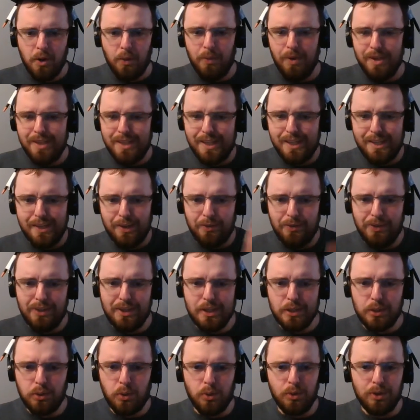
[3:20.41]
What's the deal with
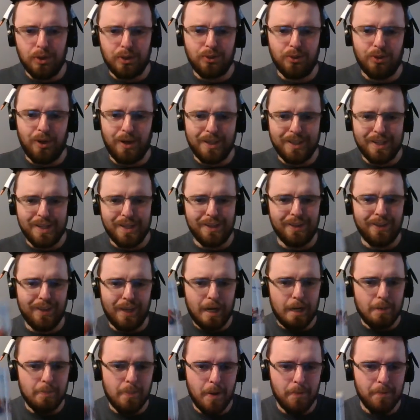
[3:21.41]
these Horcrux
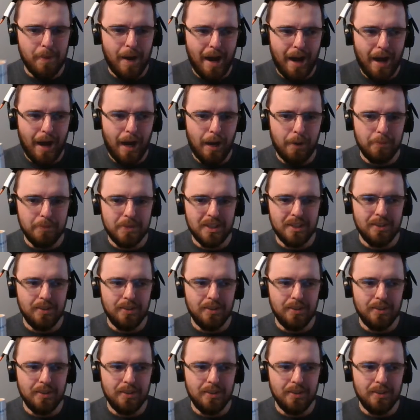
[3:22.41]
thingamabobs?